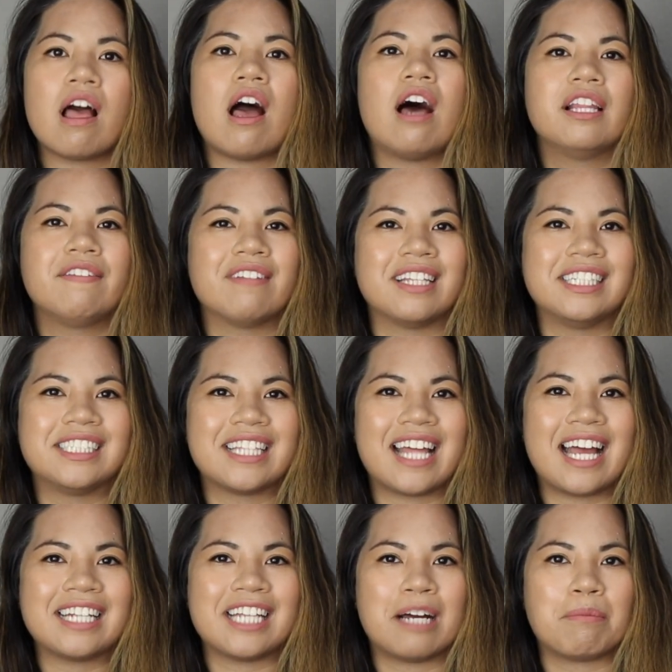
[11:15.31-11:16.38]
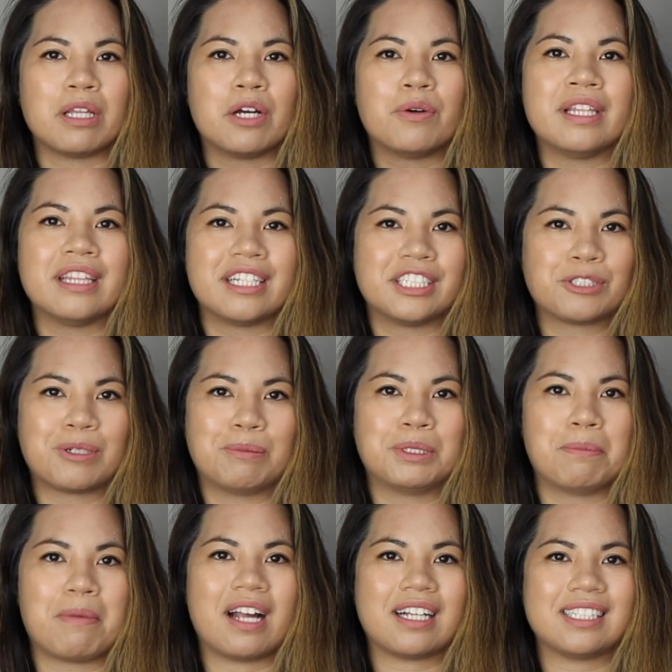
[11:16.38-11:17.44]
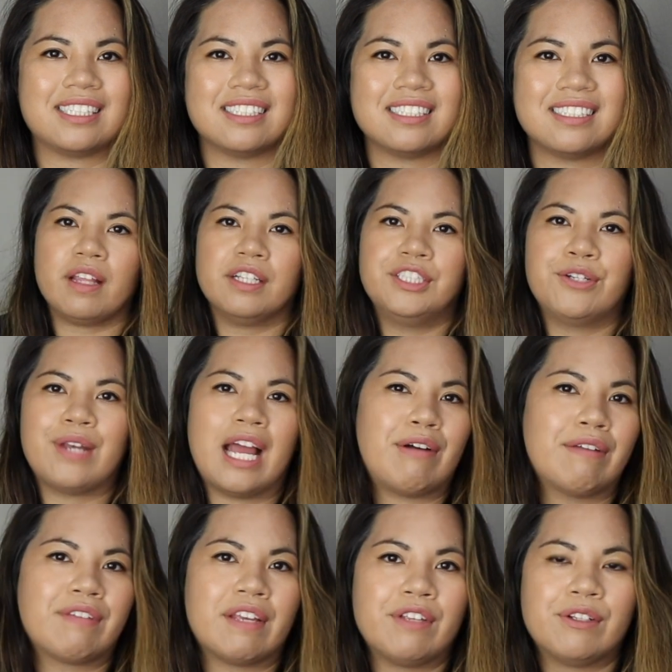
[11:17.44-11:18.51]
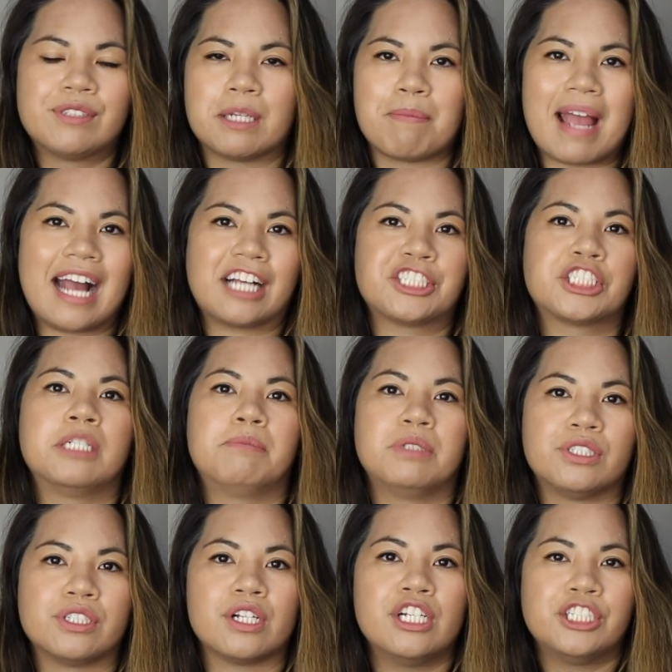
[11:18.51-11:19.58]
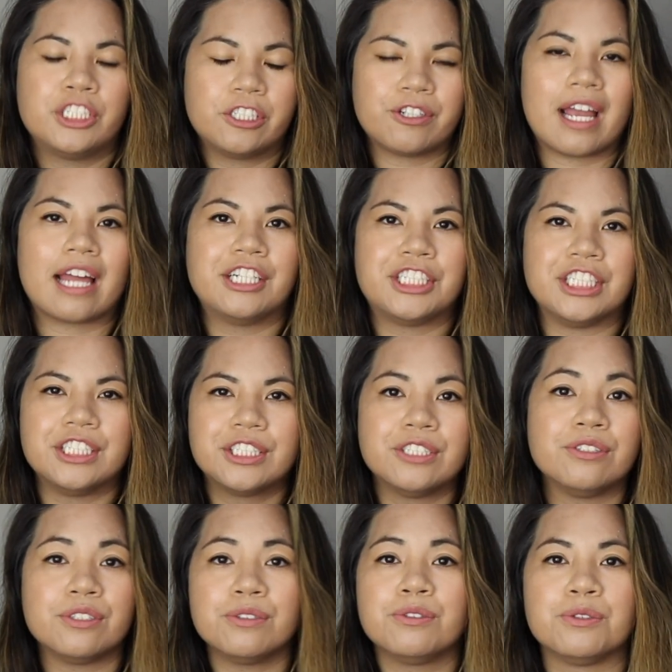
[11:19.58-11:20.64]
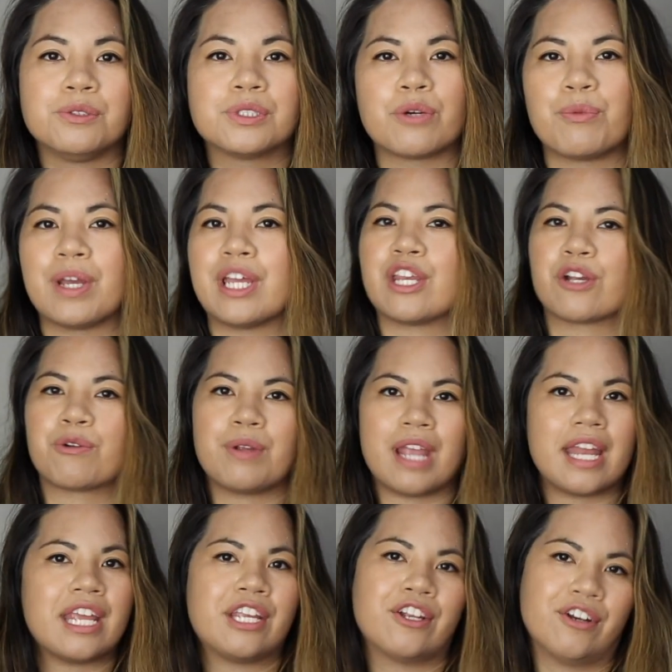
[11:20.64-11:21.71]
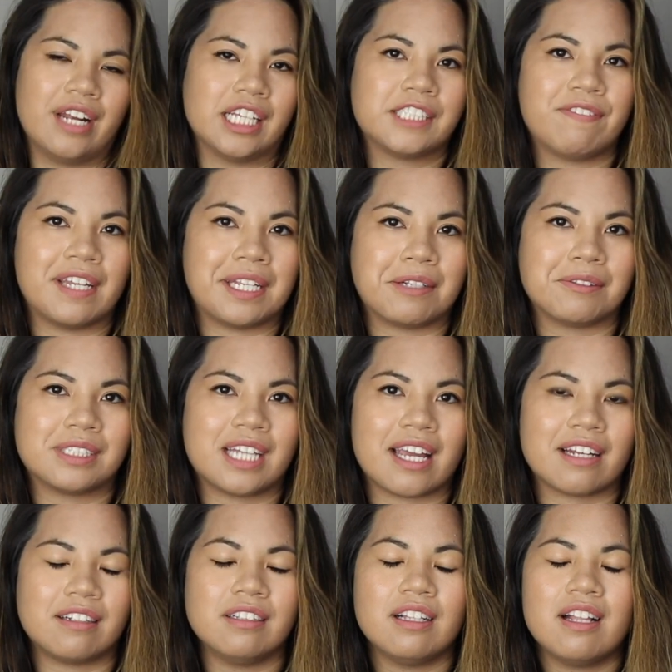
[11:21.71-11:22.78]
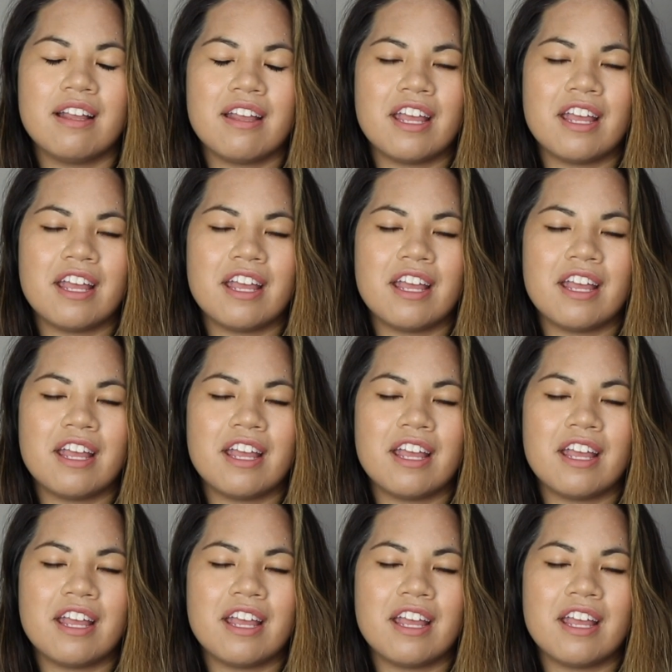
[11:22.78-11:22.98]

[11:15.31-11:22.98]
I'll leave a link to that down below in the description box. So now I've given you some actionable strategies to use when creating your next video title.